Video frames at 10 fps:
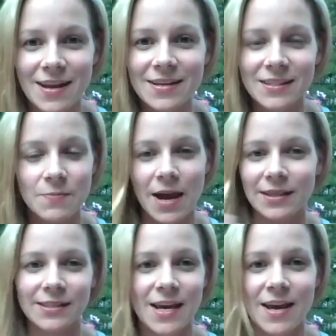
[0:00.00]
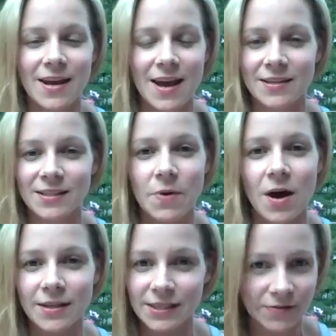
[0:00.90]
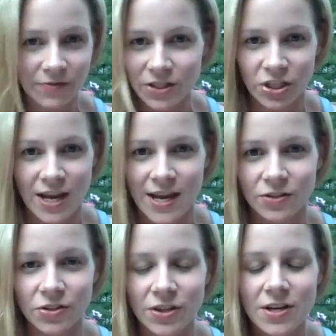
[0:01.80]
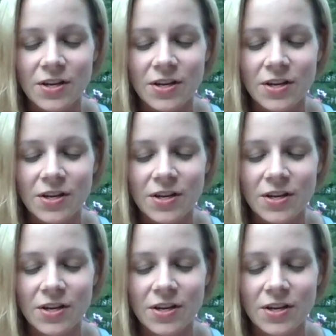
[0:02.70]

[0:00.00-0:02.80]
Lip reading: His mindset has positively changed.